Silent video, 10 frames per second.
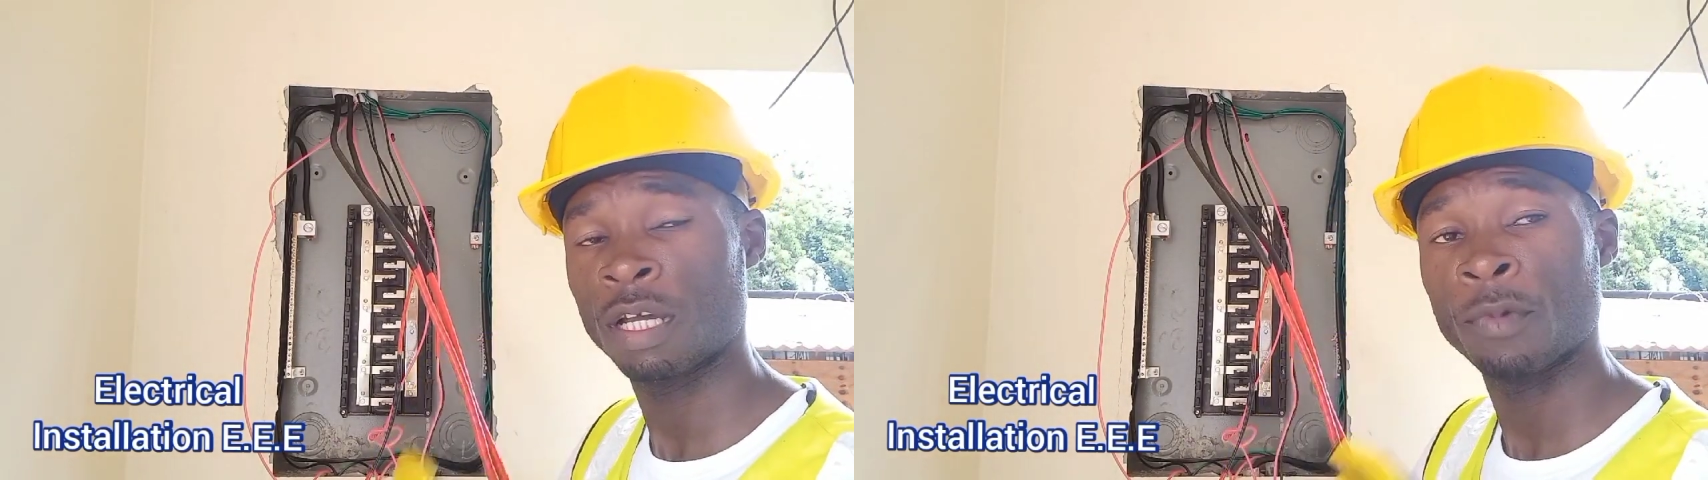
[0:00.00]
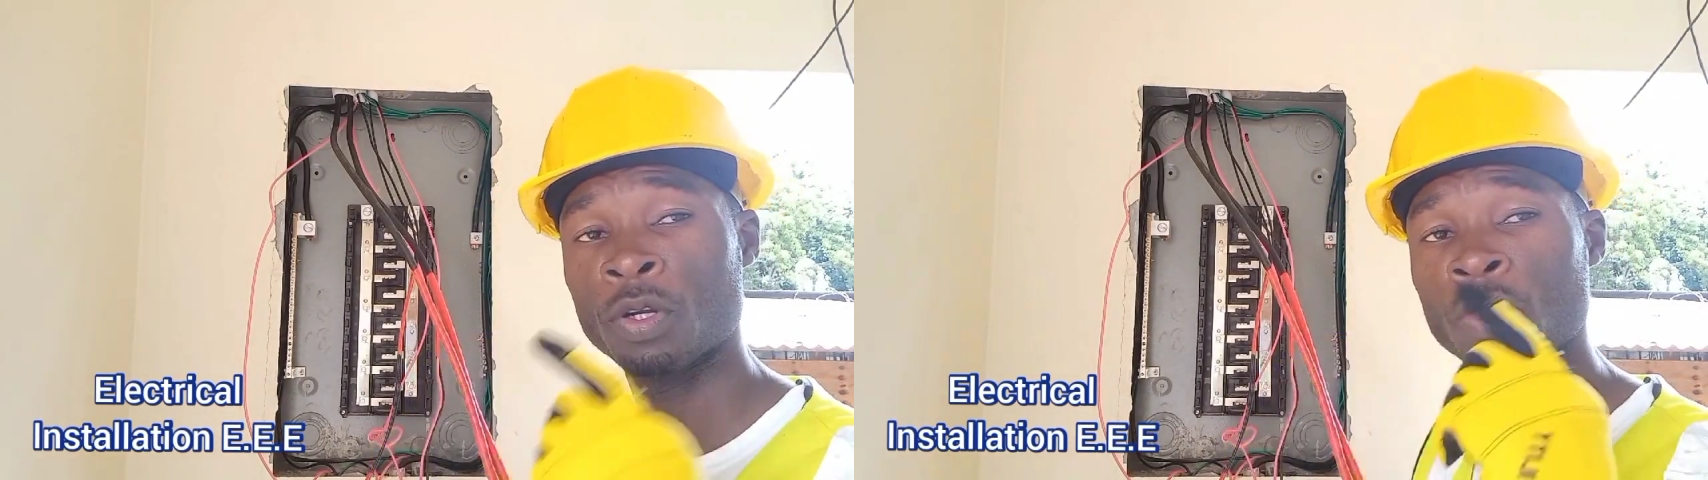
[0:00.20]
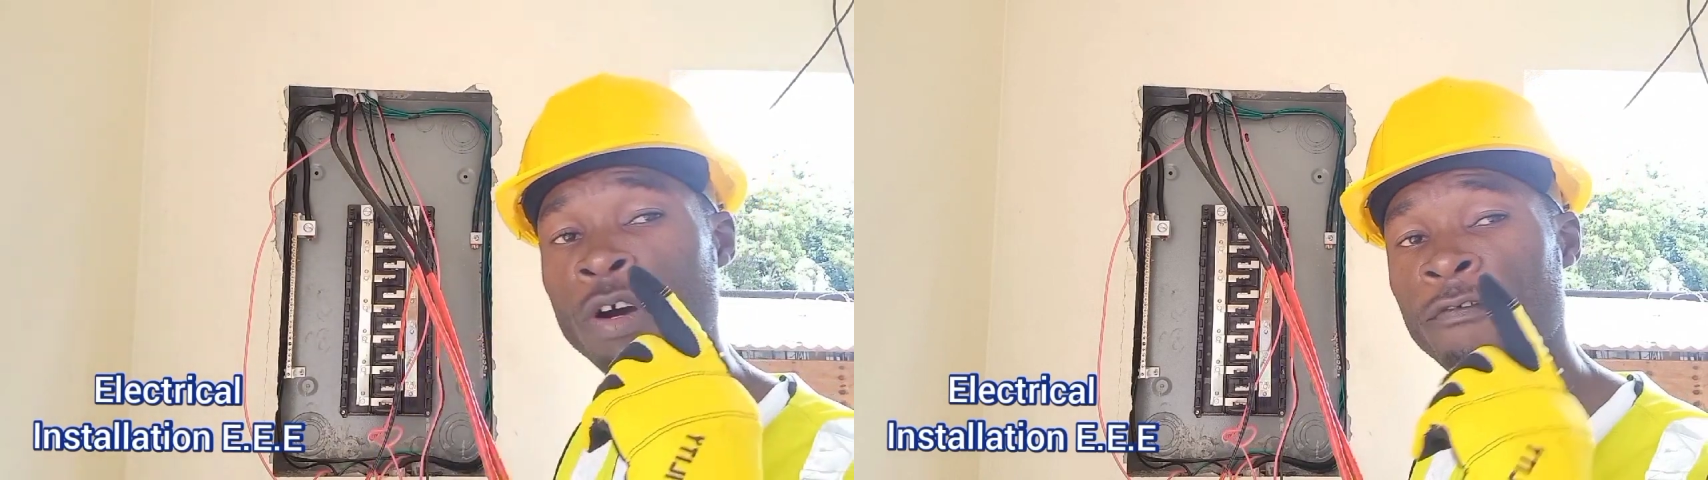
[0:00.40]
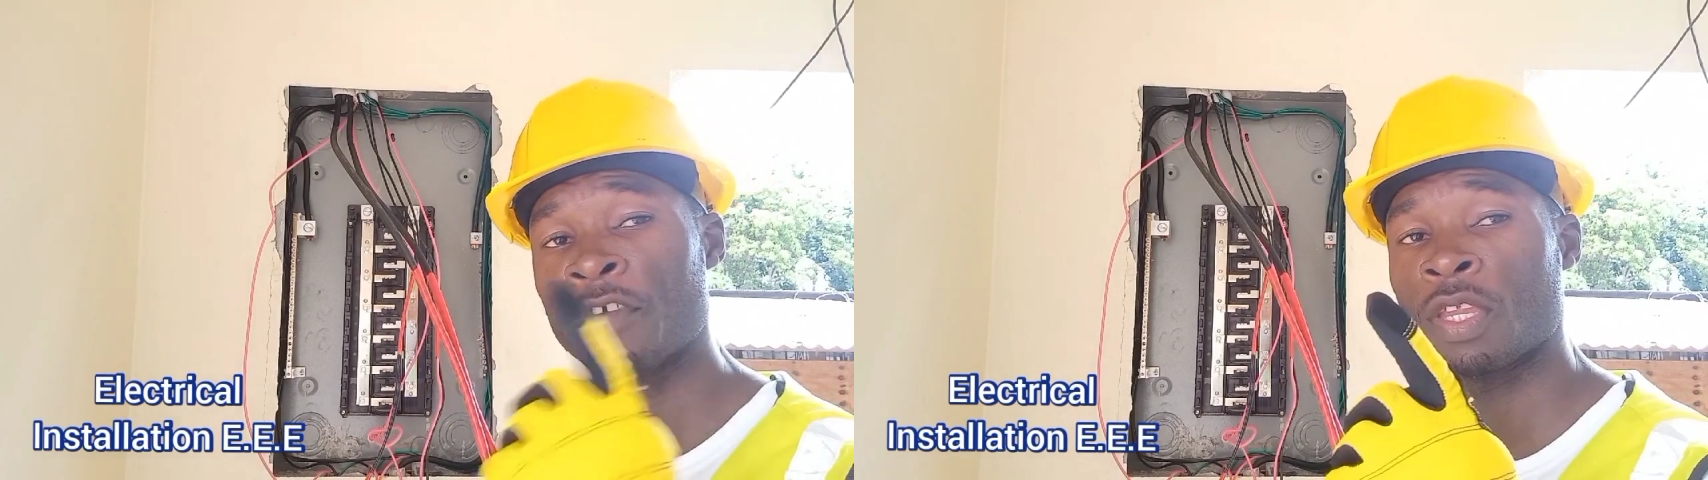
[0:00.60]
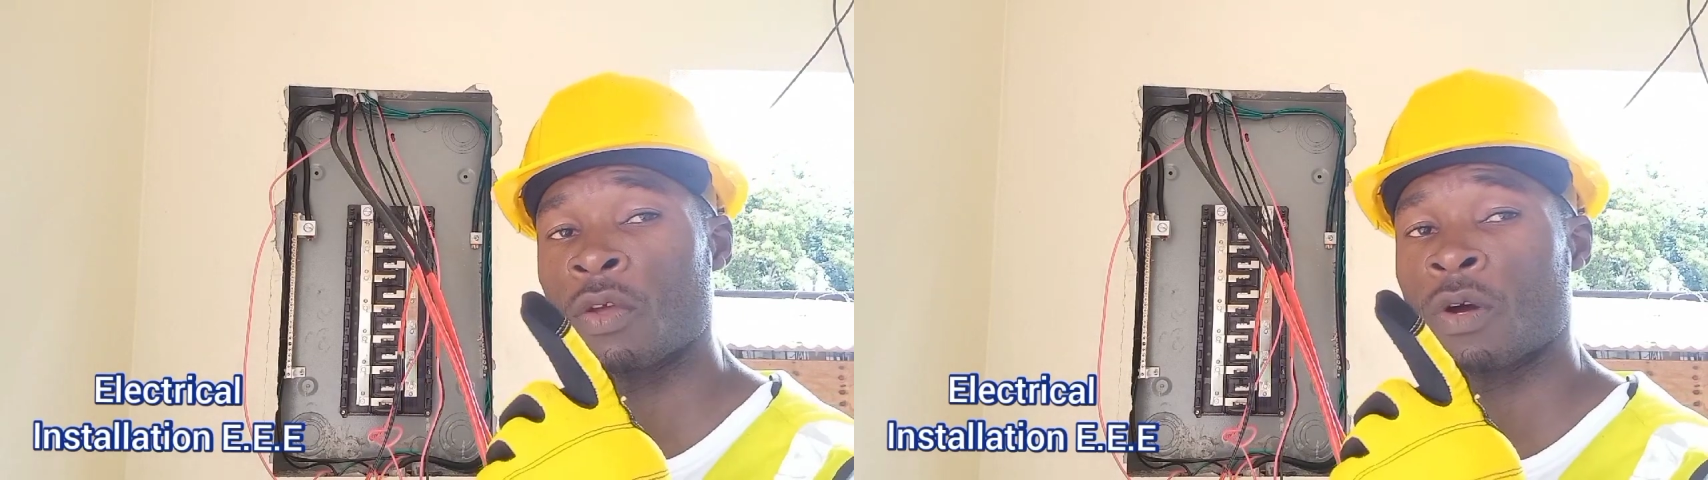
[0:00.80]
I'm gonna do a
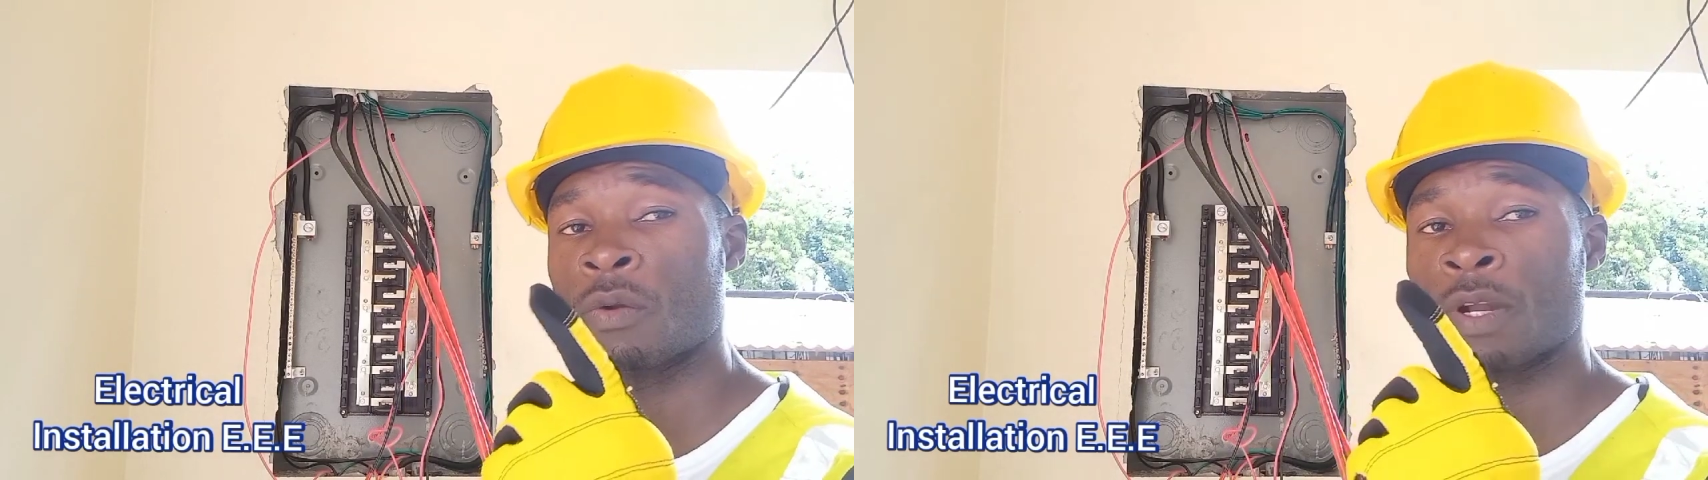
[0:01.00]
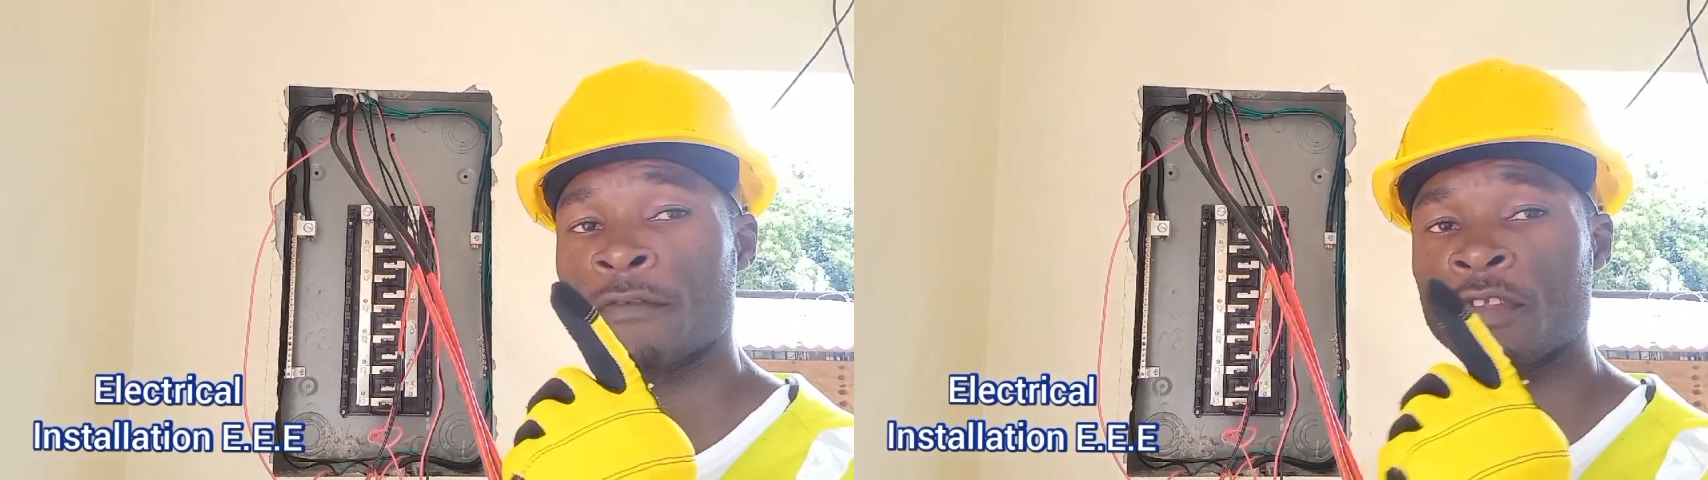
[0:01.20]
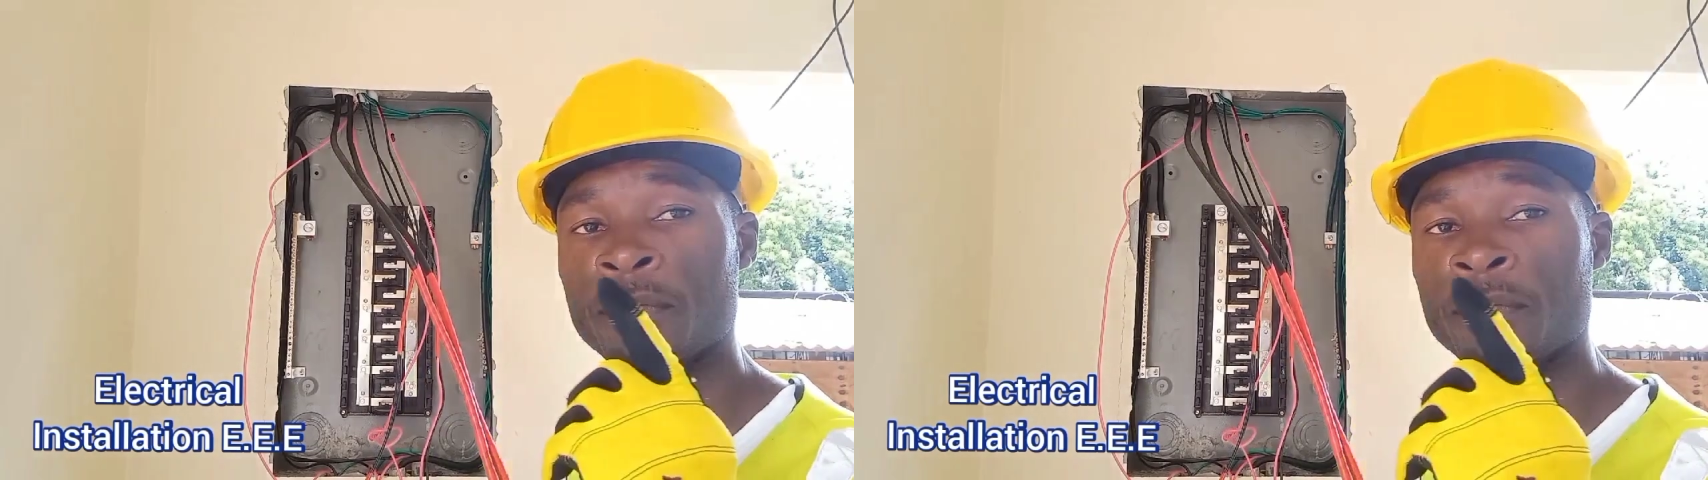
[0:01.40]
video on one of the